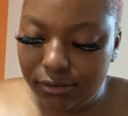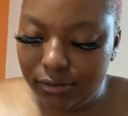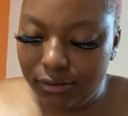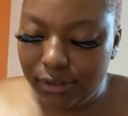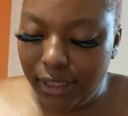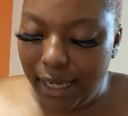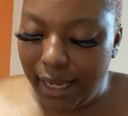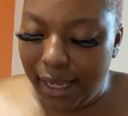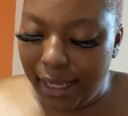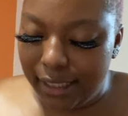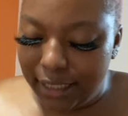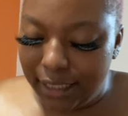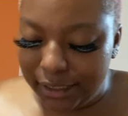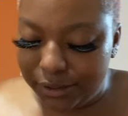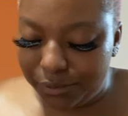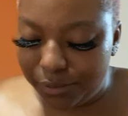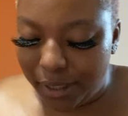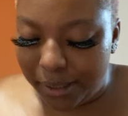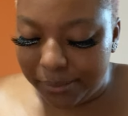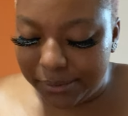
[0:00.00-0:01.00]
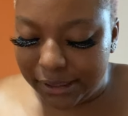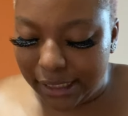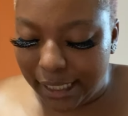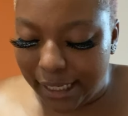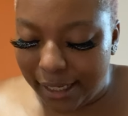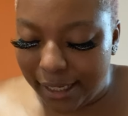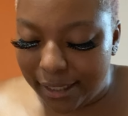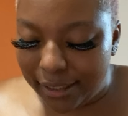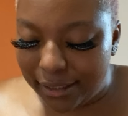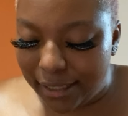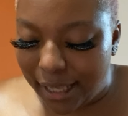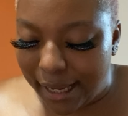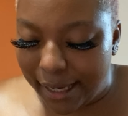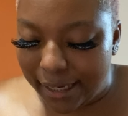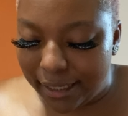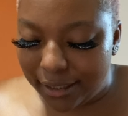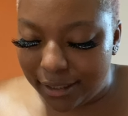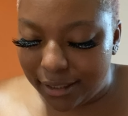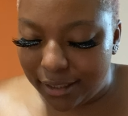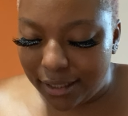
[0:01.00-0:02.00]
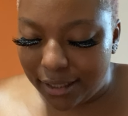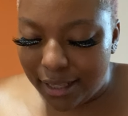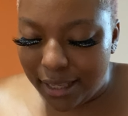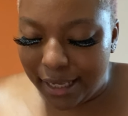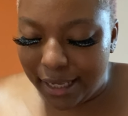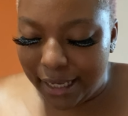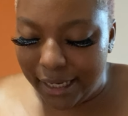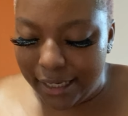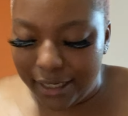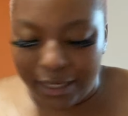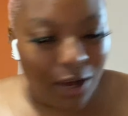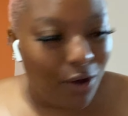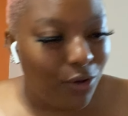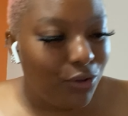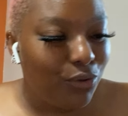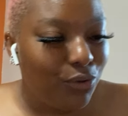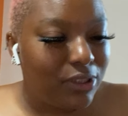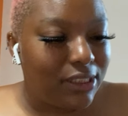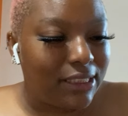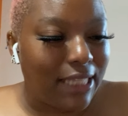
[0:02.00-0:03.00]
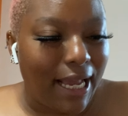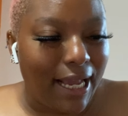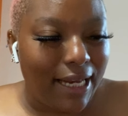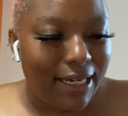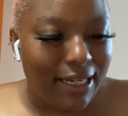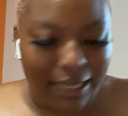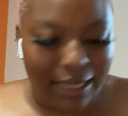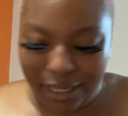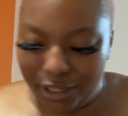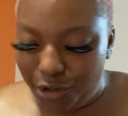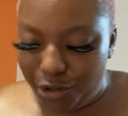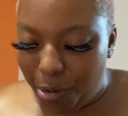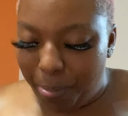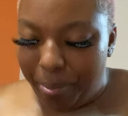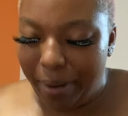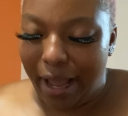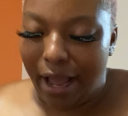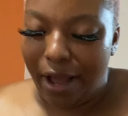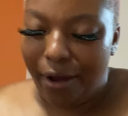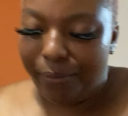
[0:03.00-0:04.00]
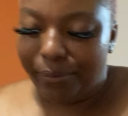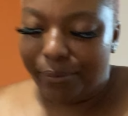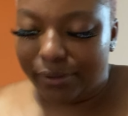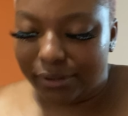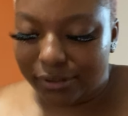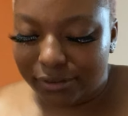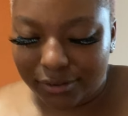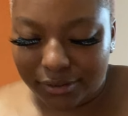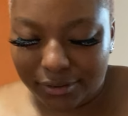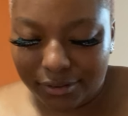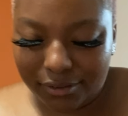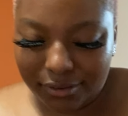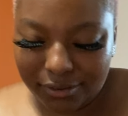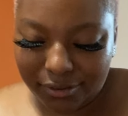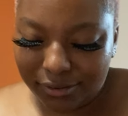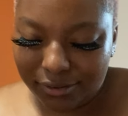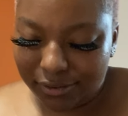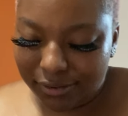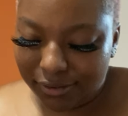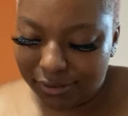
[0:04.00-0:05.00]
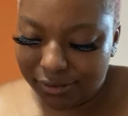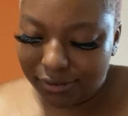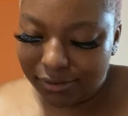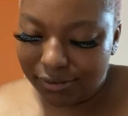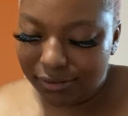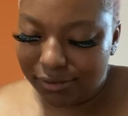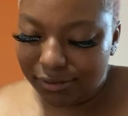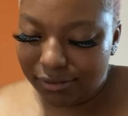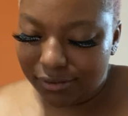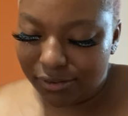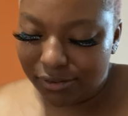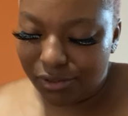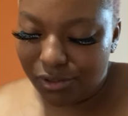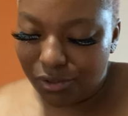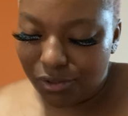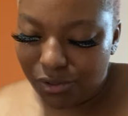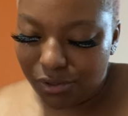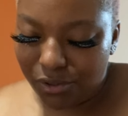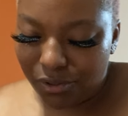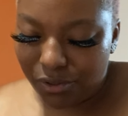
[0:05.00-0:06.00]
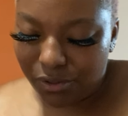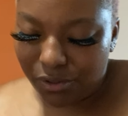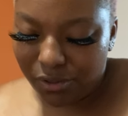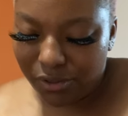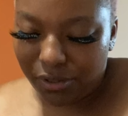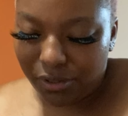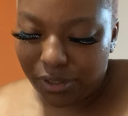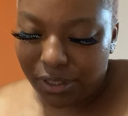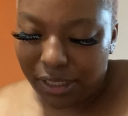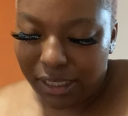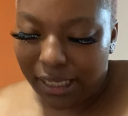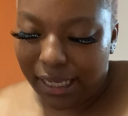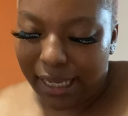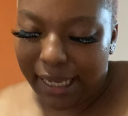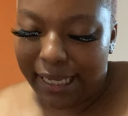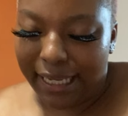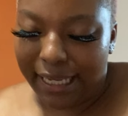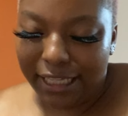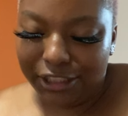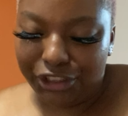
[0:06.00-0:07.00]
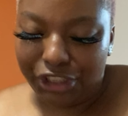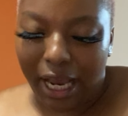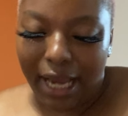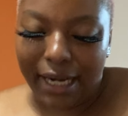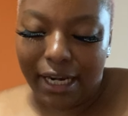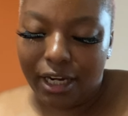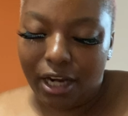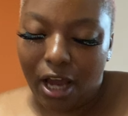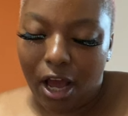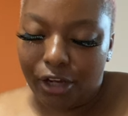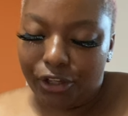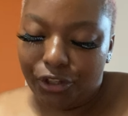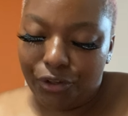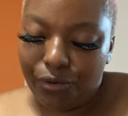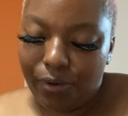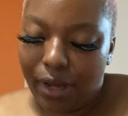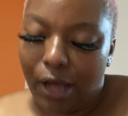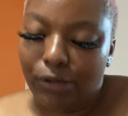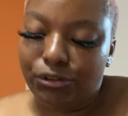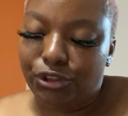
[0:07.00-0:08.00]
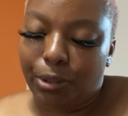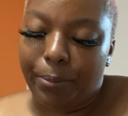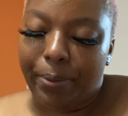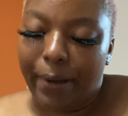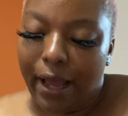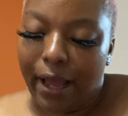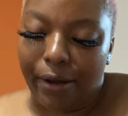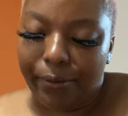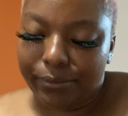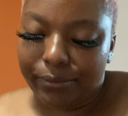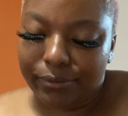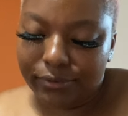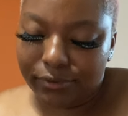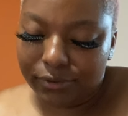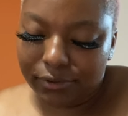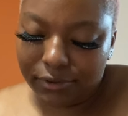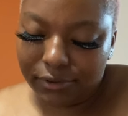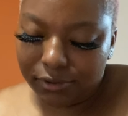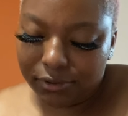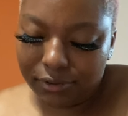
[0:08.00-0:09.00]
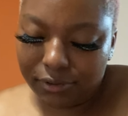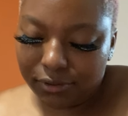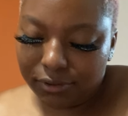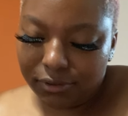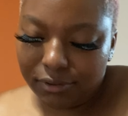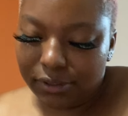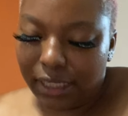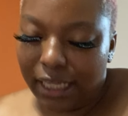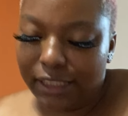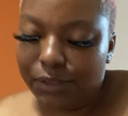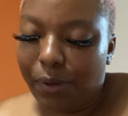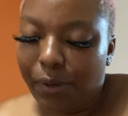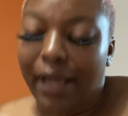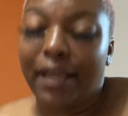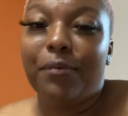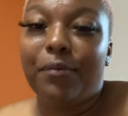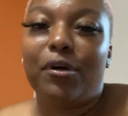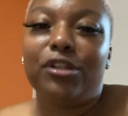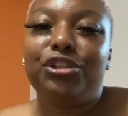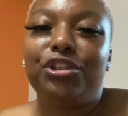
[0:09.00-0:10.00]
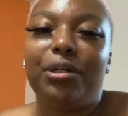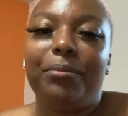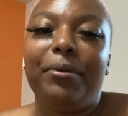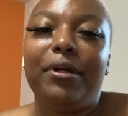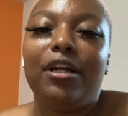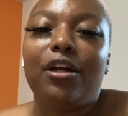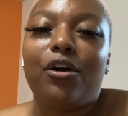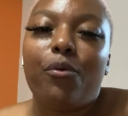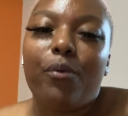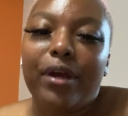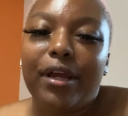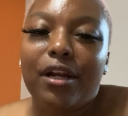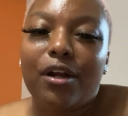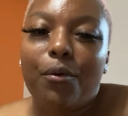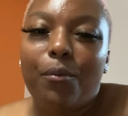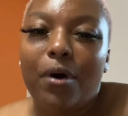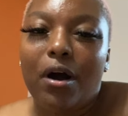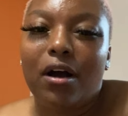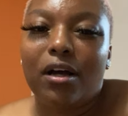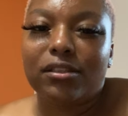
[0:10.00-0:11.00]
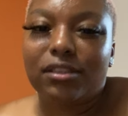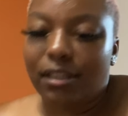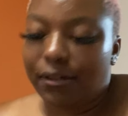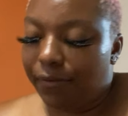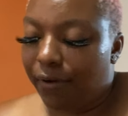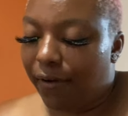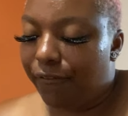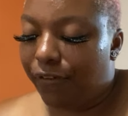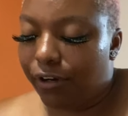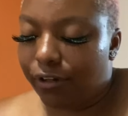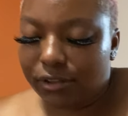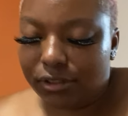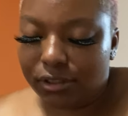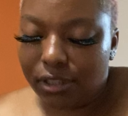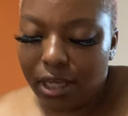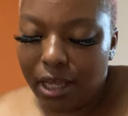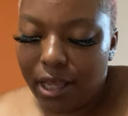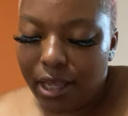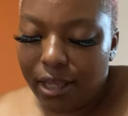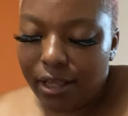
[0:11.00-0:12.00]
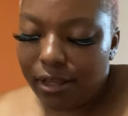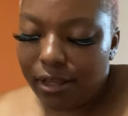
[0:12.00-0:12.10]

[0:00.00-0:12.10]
Yeah, that's what I'm saying. Like he know you standing in your power. Oh, sweetie, trying to And he trying to knock you out your power. That's why he wants you to be the Queen of Wands in reverse.